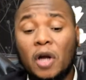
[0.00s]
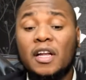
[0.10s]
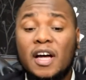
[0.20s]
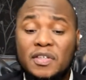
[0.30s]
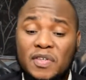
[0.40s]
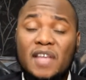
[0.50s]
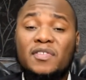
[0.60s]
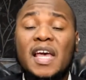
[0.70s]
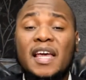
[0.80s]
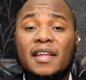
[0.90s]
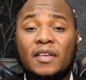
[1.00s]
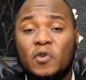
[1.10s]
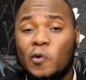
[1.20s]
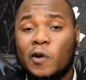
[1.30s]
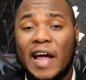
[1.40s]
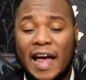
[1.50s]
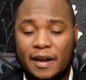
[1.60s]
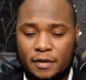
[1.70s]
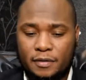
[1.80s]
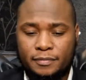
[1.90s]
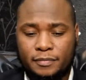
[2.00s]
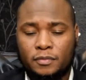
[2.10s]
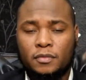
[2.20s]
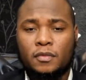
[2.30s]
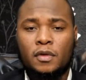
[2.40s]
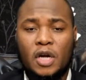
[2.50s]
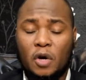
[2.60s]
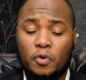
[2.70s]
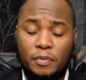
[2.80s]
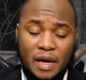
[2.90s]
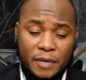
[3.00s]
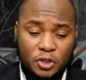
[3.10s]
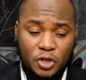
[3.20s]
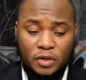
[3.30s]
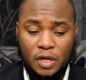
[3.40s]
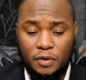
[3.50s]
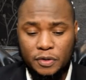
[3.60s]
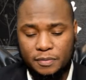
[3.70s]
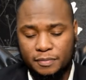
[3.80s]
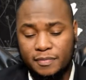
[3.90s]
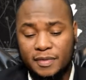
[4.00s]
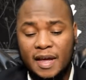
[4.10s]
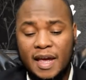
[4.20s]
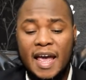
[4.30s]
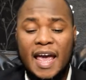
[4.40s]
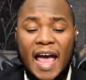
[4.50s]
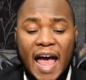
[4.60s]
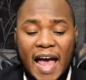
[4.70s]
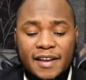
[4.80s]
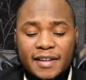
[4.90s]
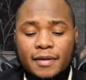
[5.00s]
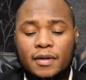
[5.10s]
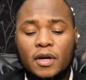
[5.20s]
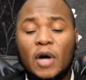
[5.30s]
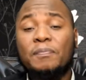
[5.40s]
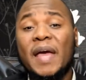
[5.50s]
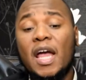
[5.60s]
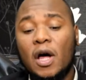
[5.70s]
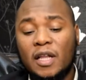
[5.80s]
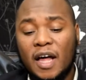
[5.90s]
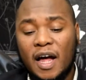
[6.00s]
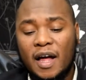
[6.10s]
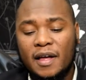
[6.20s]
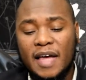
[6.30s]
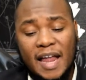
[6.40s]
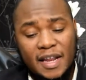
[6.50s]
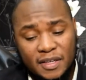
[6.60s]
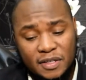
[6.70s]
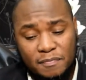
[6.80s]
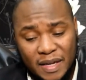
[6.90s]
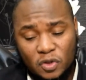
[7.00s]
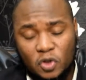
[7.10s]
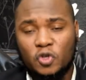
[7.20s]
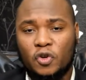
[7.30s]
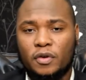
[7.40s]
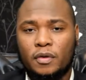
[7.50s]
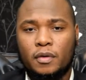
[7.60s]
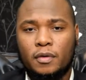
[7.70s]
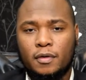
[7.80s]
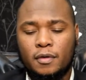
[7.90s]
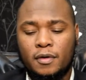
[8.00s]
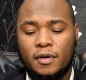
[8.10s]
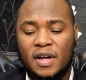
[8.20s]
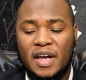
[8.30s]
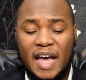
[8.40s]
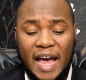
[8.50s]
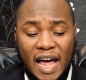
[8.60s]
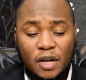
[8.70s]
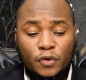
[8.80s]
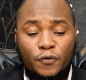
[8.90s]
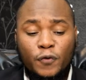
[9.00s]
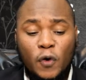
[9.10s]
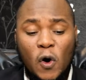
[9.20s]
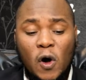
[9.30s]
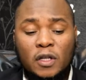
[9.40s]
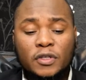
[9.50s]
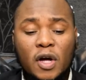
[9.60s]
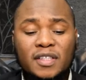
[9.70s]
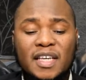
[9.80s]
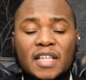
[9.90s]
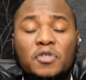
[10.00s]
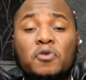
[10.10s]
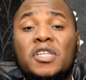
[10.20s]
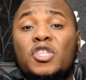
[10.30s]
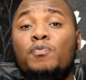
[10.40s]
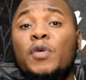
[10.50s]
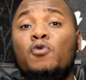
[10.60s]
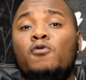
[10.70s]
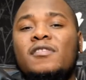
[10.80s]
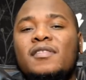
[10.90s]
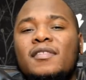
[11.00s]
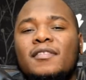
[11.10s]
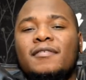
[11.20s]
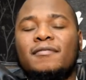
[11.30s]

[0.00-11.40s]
Allah says in His Quran, "A'udhu billahi minash shaitanir rajim," and obey Allah and His Messenger, and fall not into dispute,